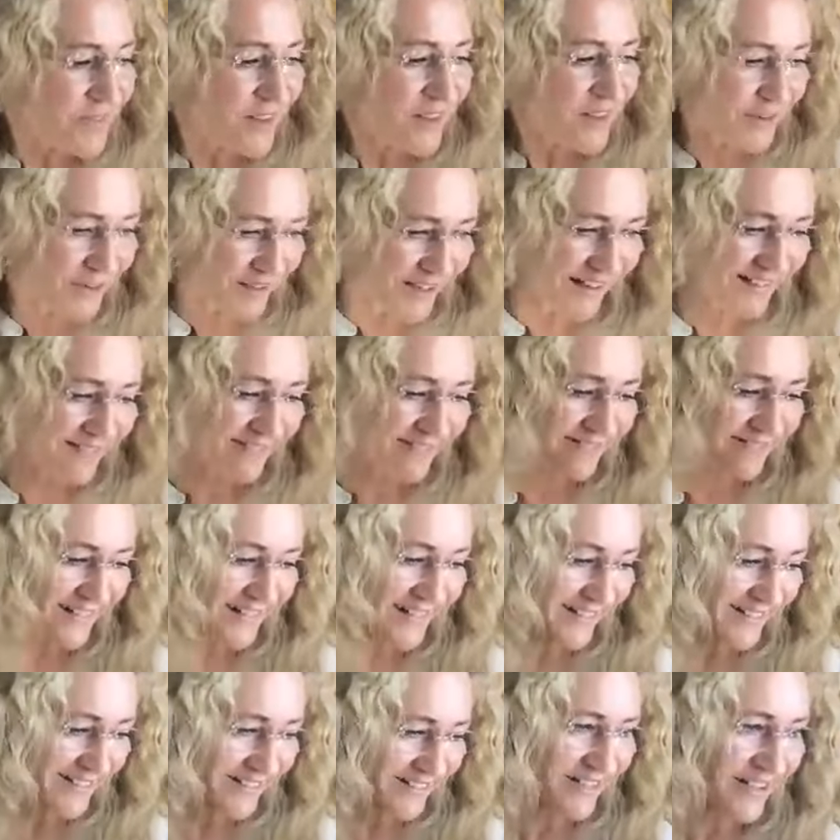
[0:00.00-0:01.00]
Okay,
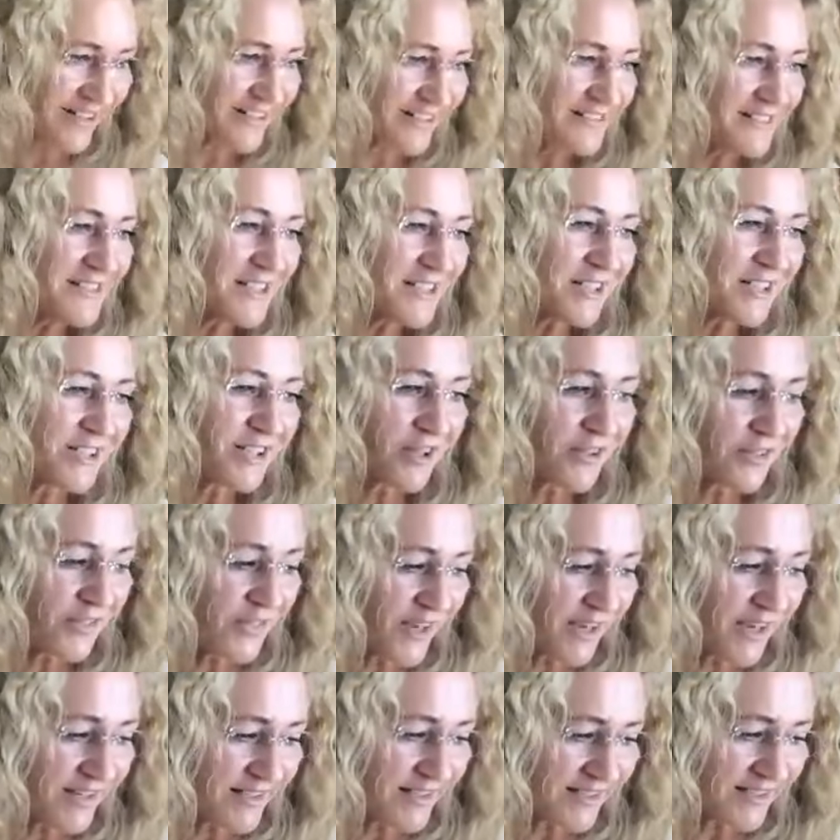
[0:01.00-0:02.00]
right, I got it. So
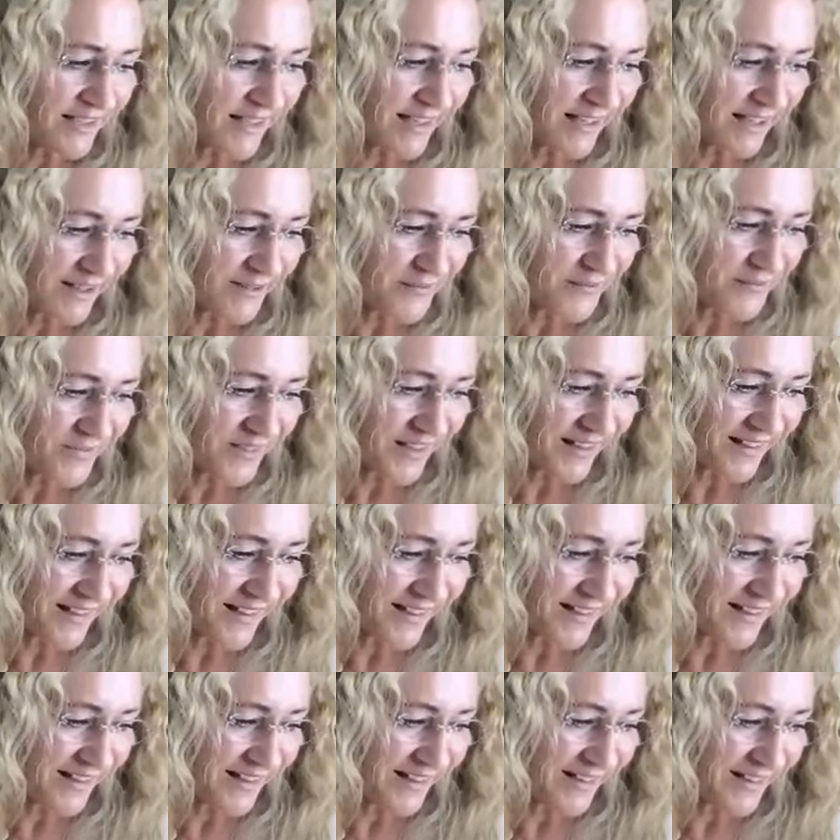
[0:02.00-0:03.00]
they're saying,
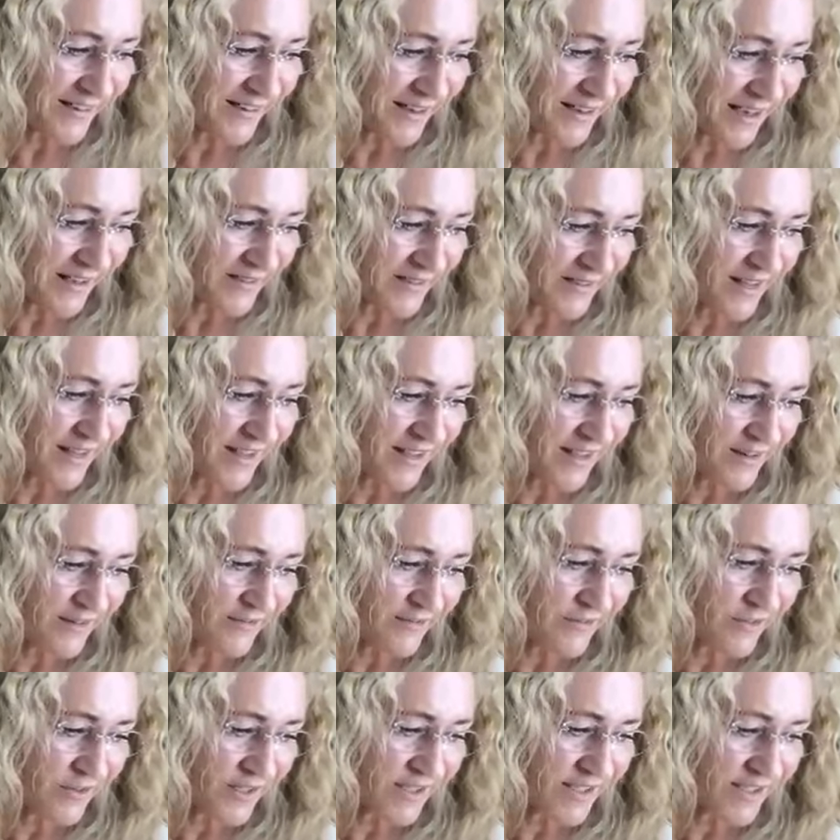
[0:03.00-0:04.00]
the inner
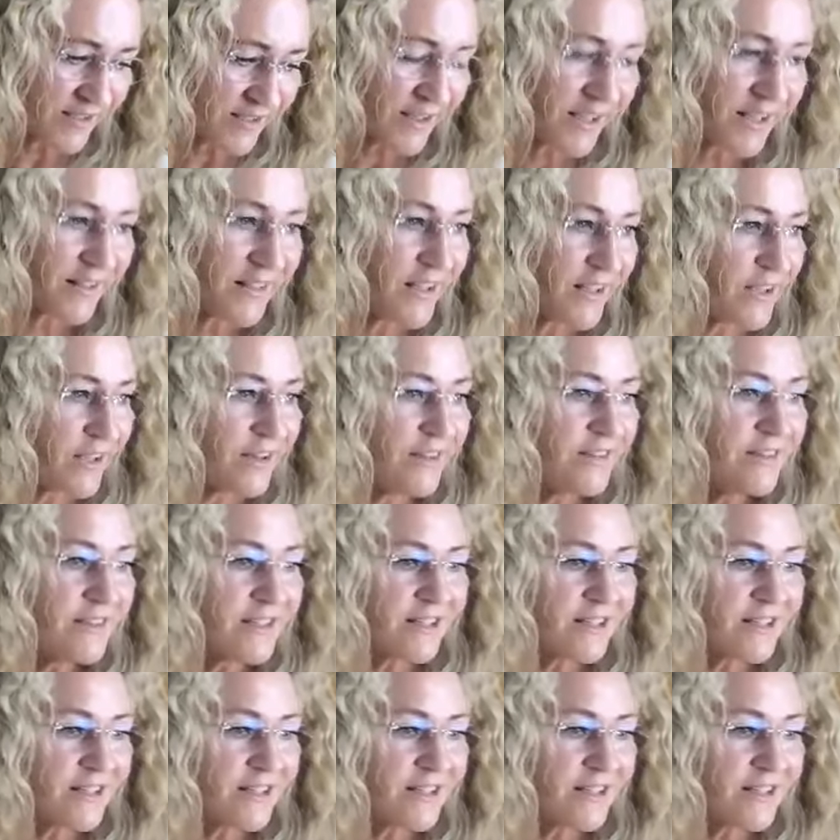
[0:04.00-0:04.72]
voice. Okay, thank you.